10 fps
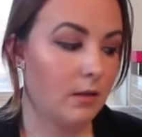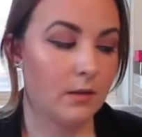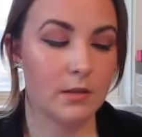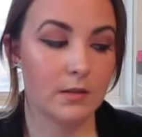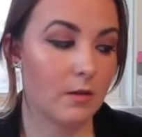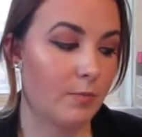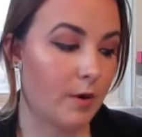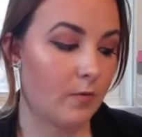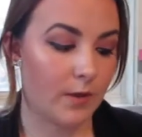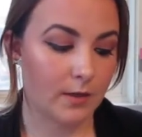these are
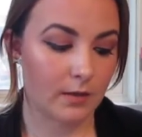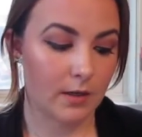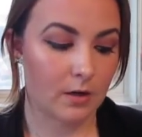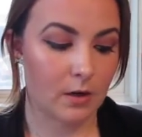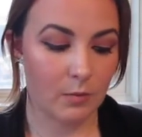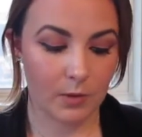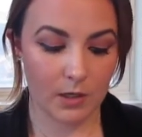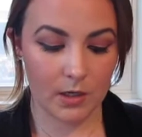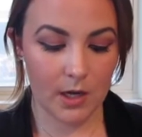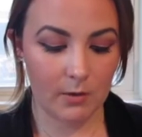perfect. Like, Urban
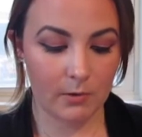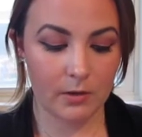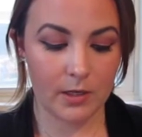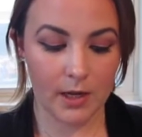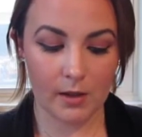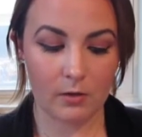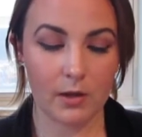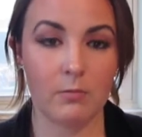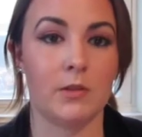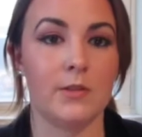Decay really nailed
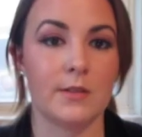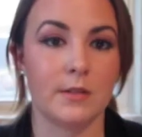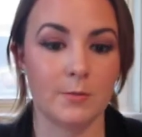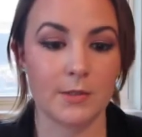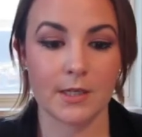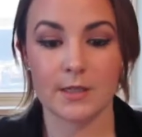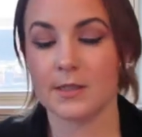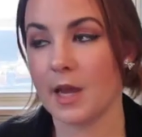it with these lipsticks.